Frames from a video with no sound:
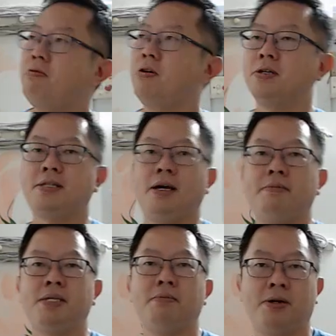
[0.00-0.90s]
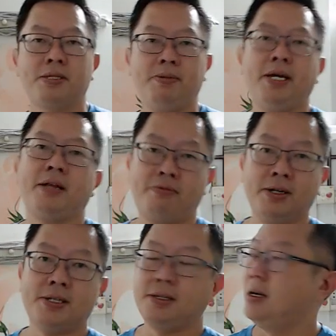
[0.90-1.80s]
stamps in box B at
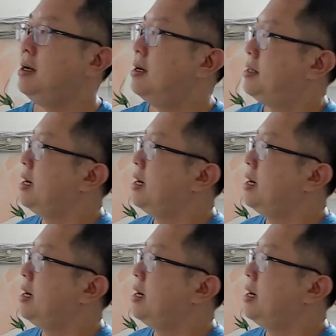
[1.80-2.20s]
first. Then how